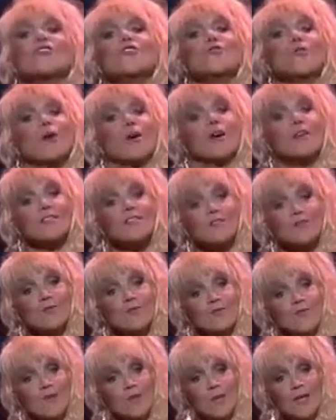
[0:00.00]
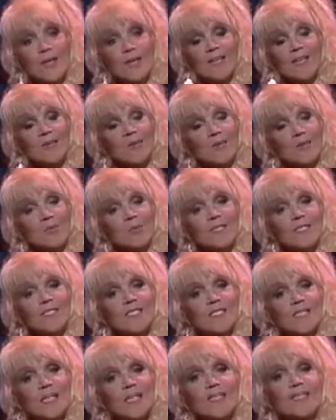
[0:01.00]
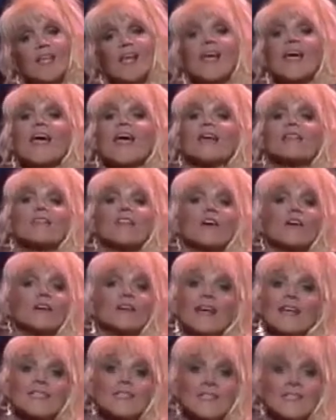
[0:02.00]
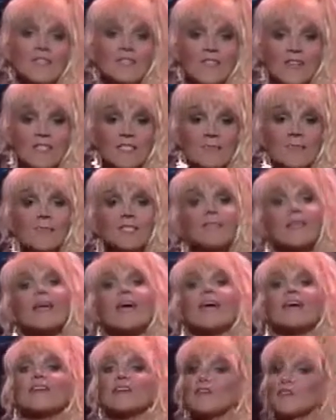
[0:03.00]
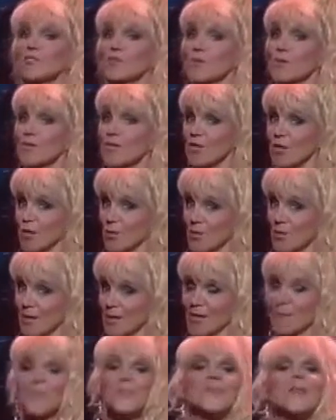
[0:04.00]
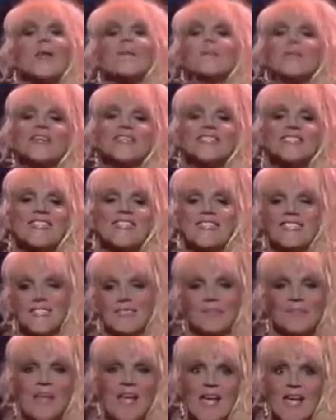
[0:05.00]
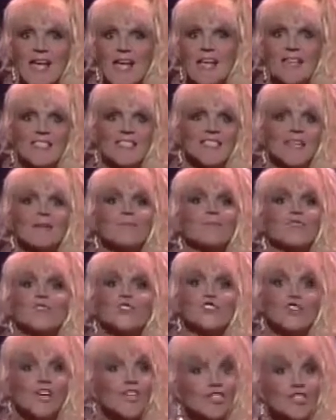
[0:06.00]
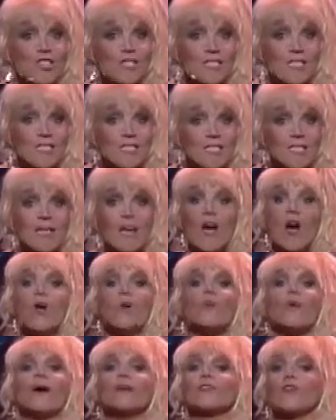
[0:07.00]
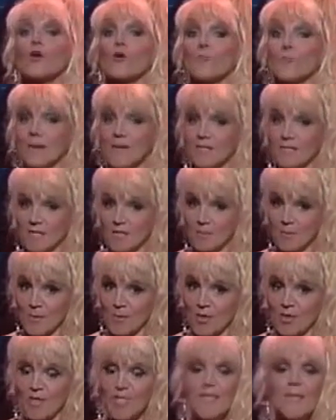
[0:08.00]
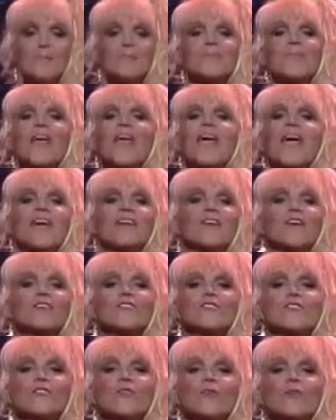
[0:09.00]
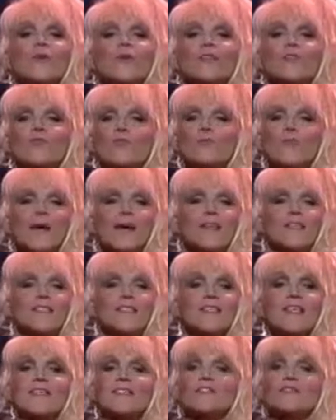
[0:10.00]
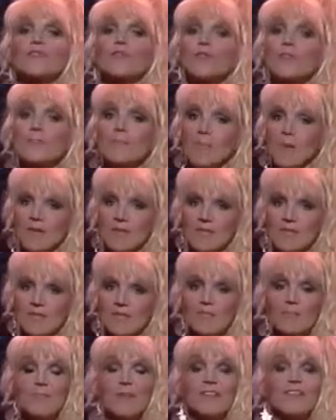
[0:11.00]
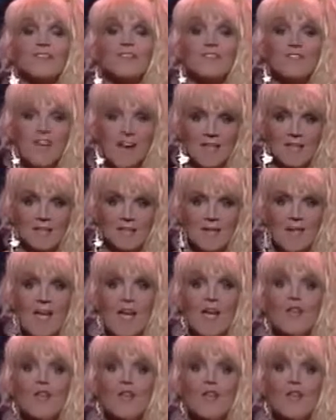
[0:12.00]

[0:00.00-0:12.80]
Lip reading: You are also very lucky with real estate and long-lasting investment, and also in career. Pisces, it is time for changes around home base especially, and also in romance. It's very impulsive but fun.